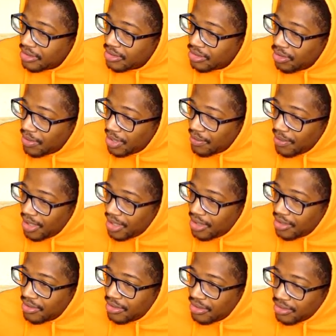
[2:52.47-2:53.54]
Okay,
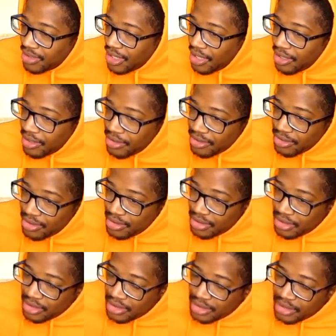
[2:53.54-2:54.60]
radio. Okay.
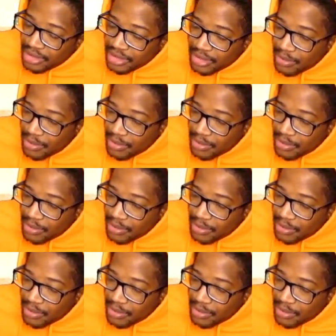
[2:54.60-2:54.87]
Give me